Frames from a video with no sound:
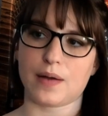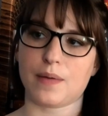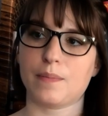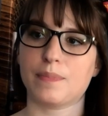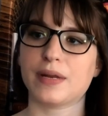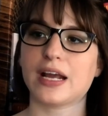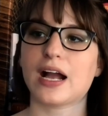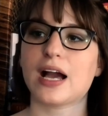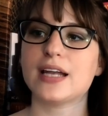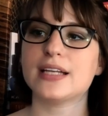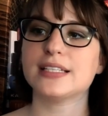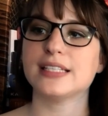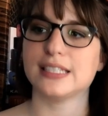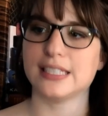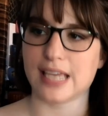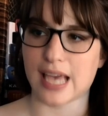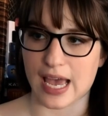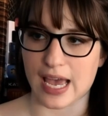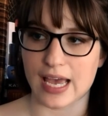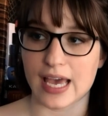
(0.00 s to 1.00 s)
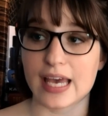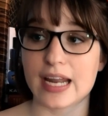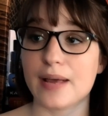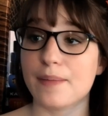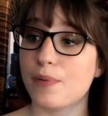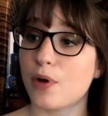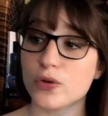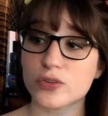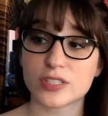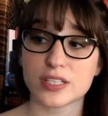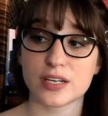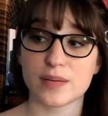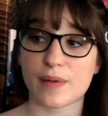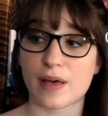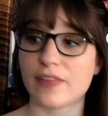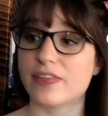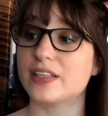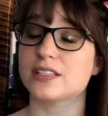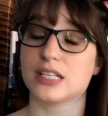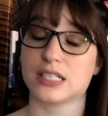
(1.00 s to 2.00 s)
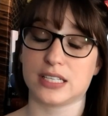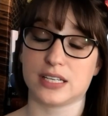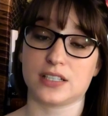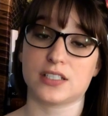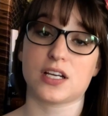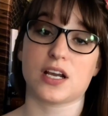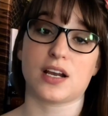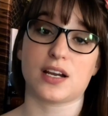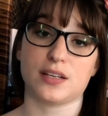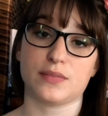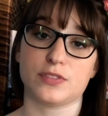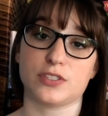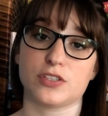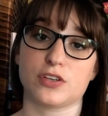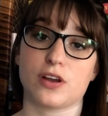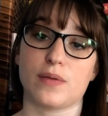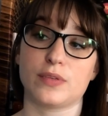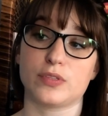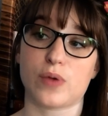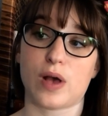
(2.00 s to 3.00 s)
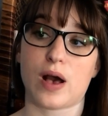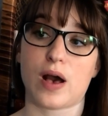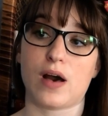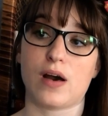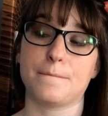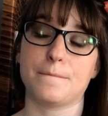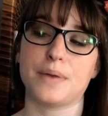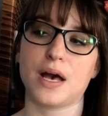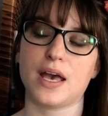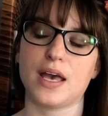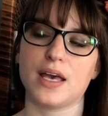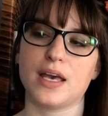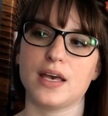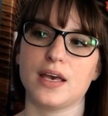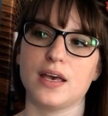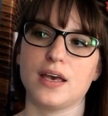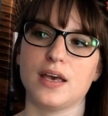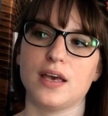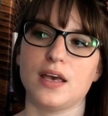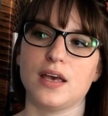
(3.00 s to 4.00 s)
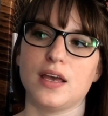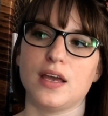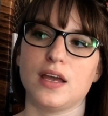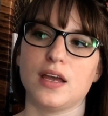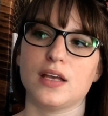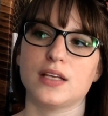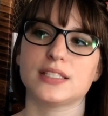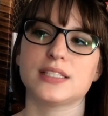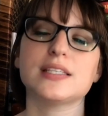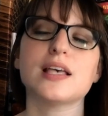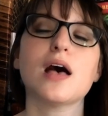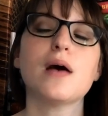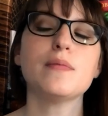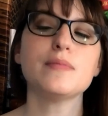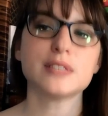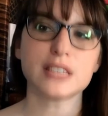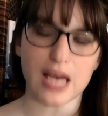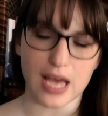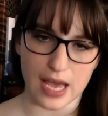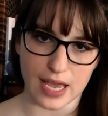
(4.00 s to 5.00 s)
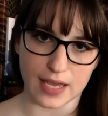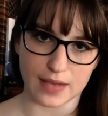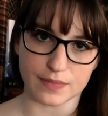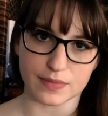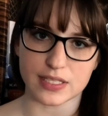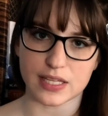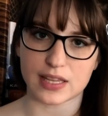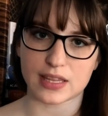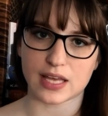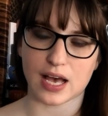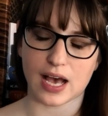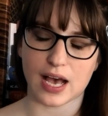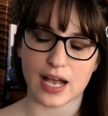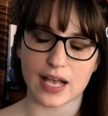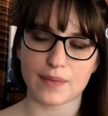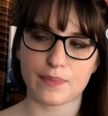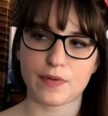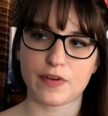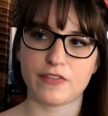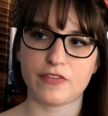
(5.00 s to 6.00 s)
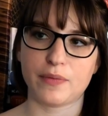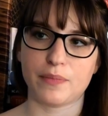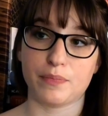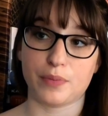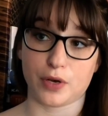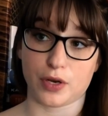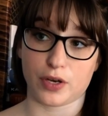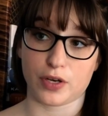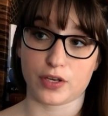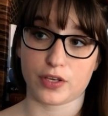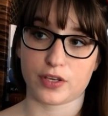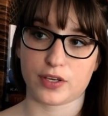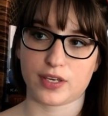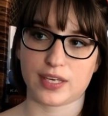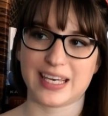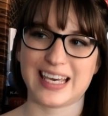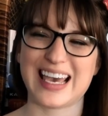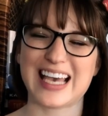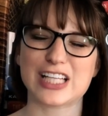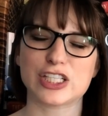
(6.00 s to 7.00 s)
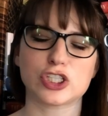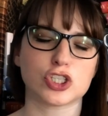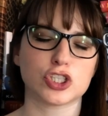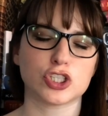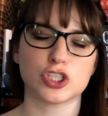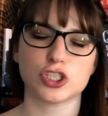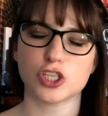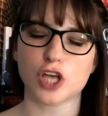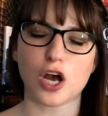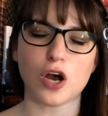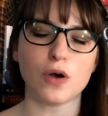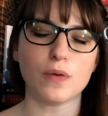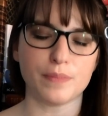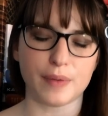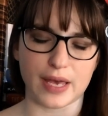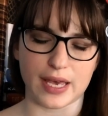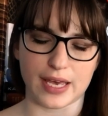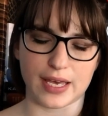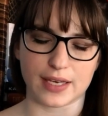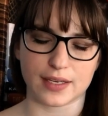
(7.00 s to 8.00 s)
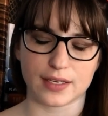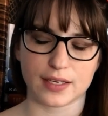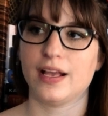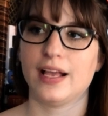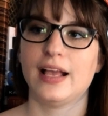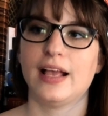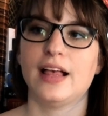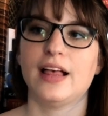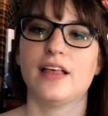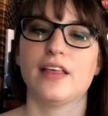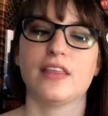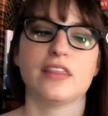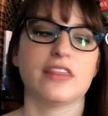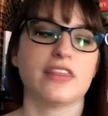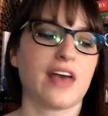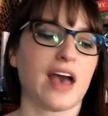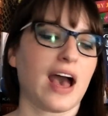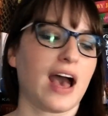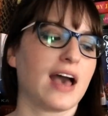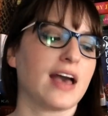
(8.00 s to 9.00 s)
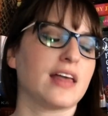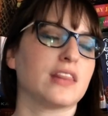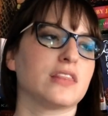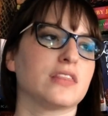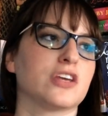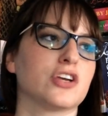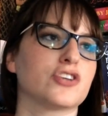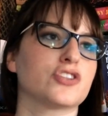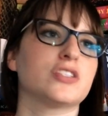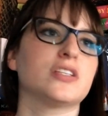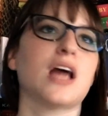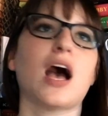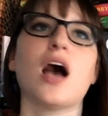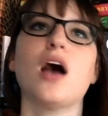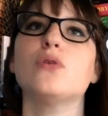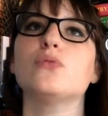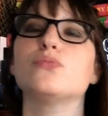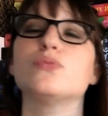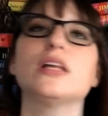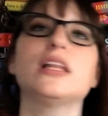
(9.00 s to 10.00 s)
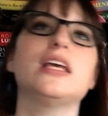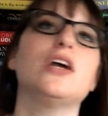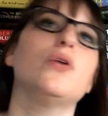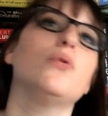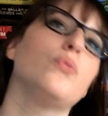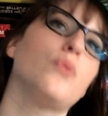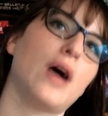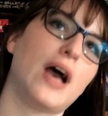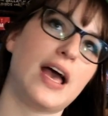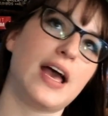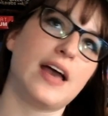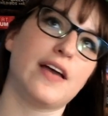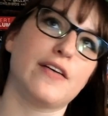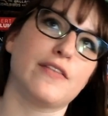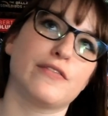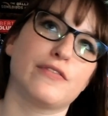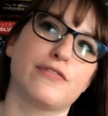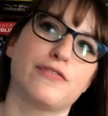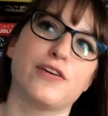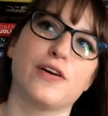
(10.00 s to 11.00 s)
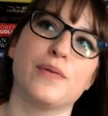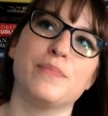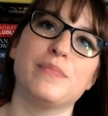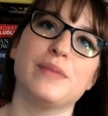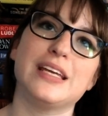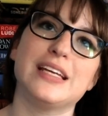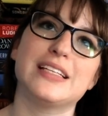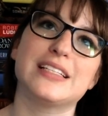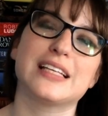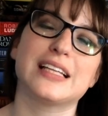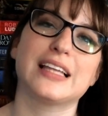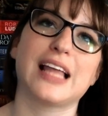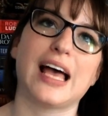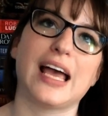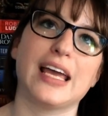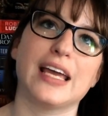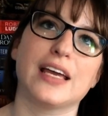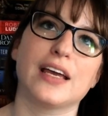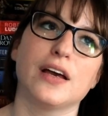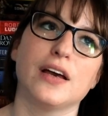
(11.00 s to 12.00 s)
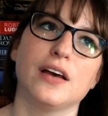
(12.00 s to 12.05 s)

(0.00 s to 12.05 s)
but I gotta say, and I posted about this on TikTok and Instagram as well, but sometimes the hype of a book gets so big that there's not really a way for me to like